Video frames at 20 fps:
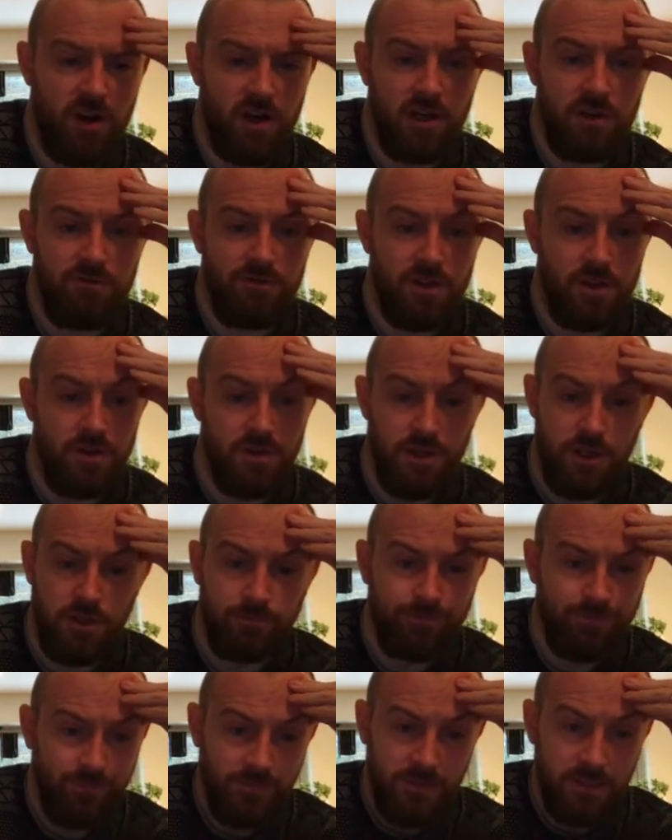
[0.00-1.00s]
and confuse you.
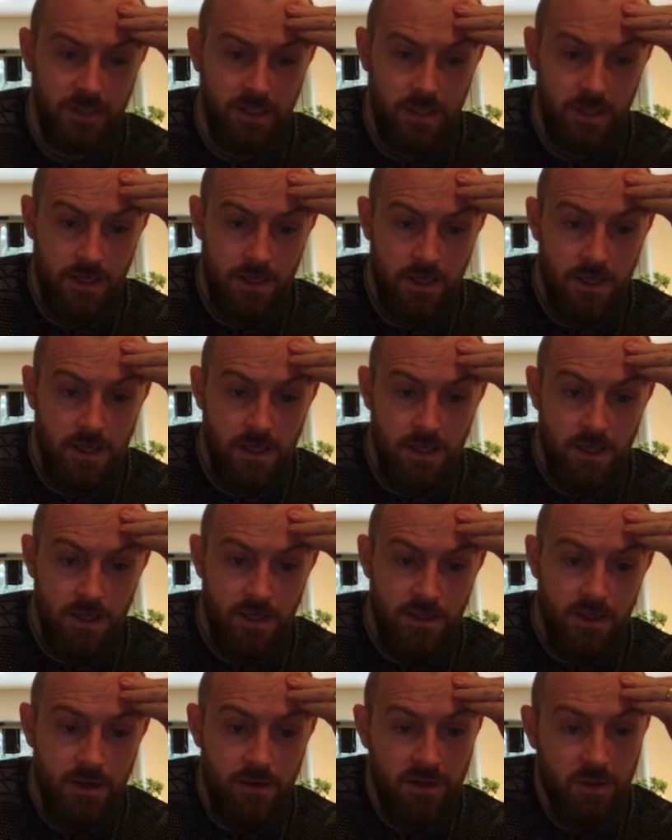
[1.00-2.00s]

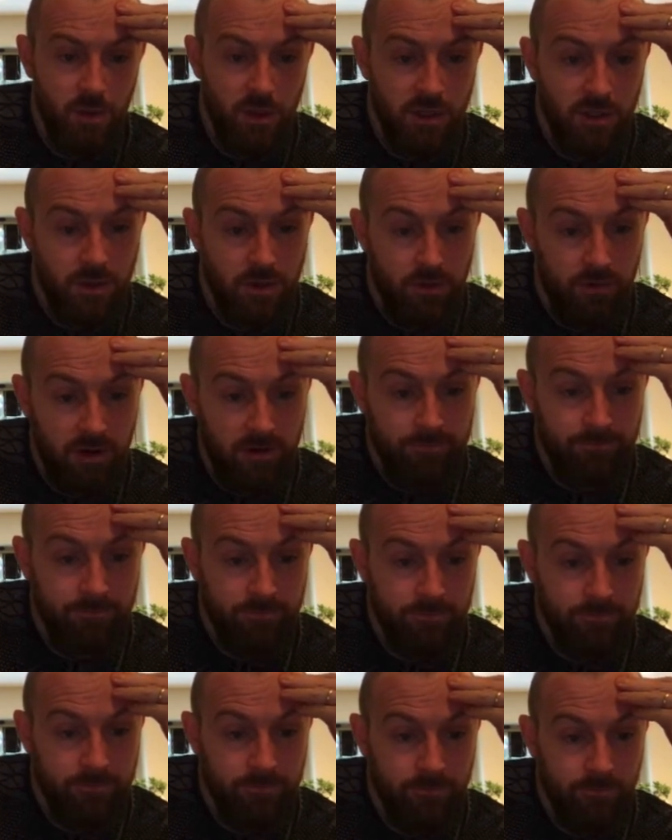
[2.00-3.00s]
So it's 1, 2, and 3.
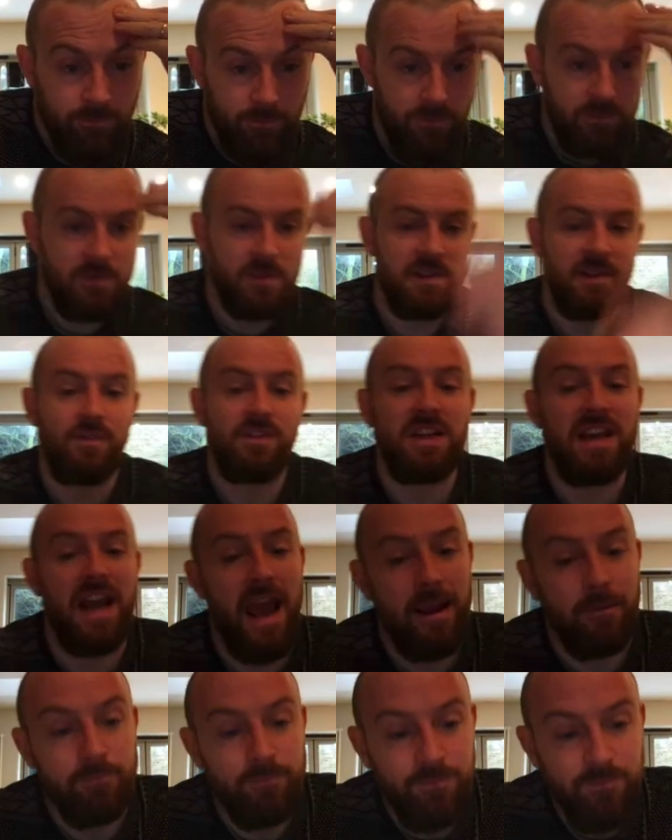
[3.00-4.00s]
17a.